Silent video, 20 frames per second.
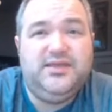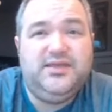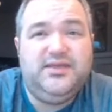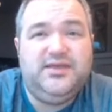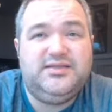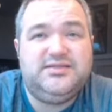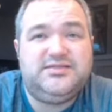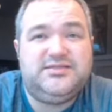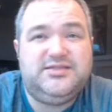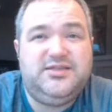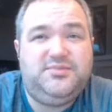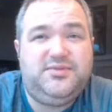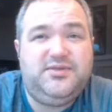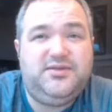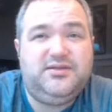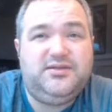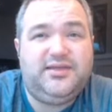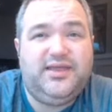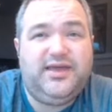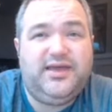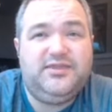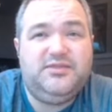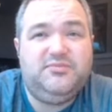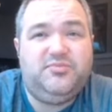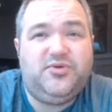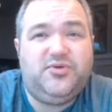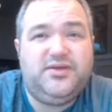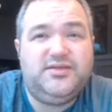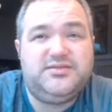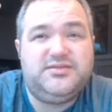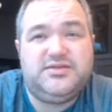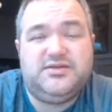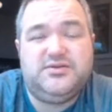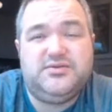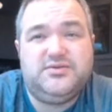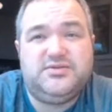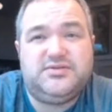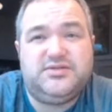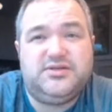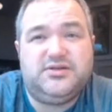In CPU land, the point
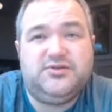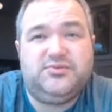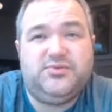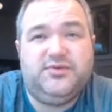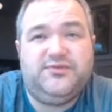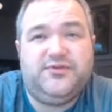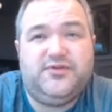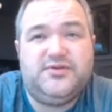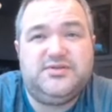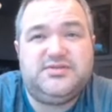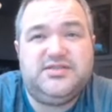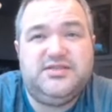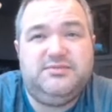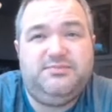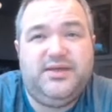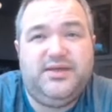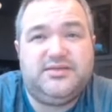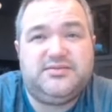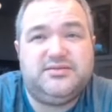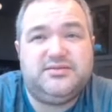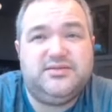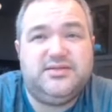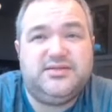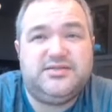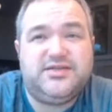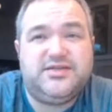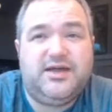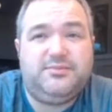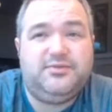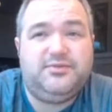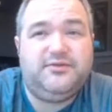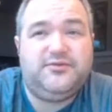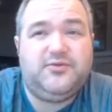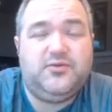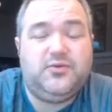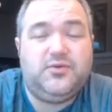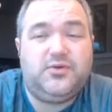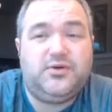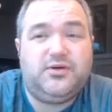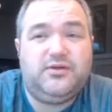0, 0 refers to the pixel in the top left
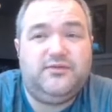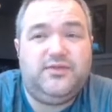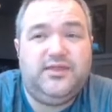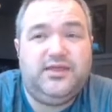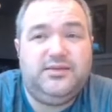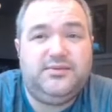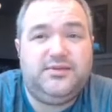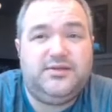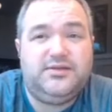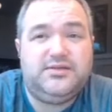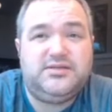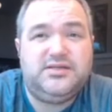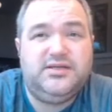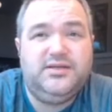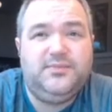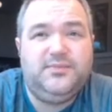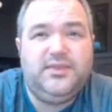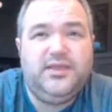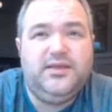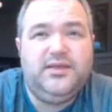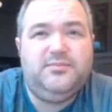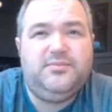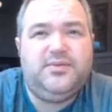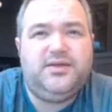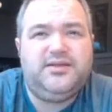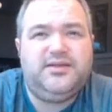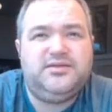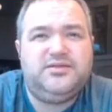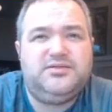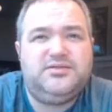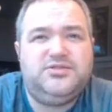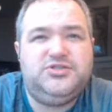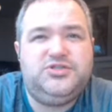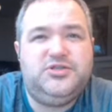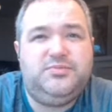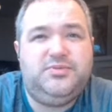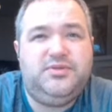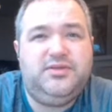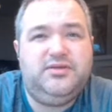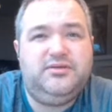corner of the image. But in
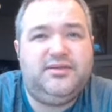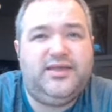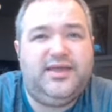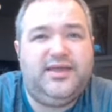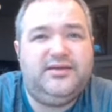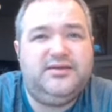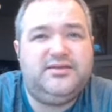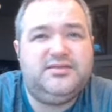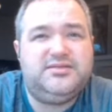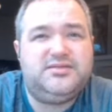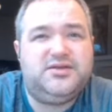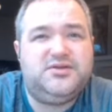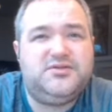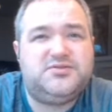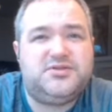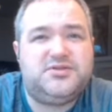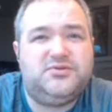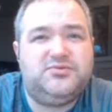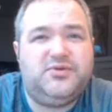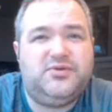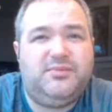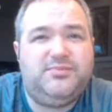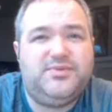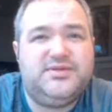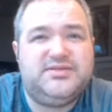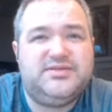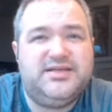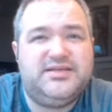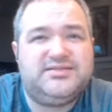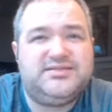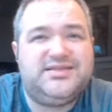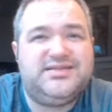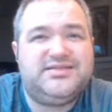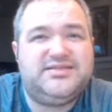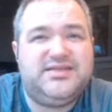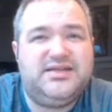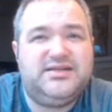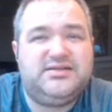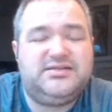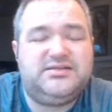GPU land, 0, 0 represents the
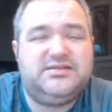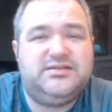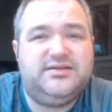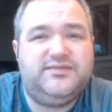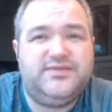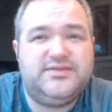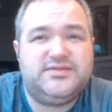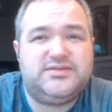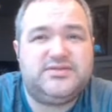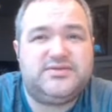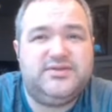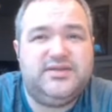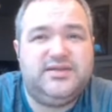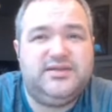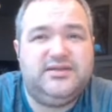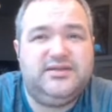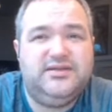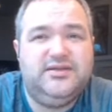center of the screen.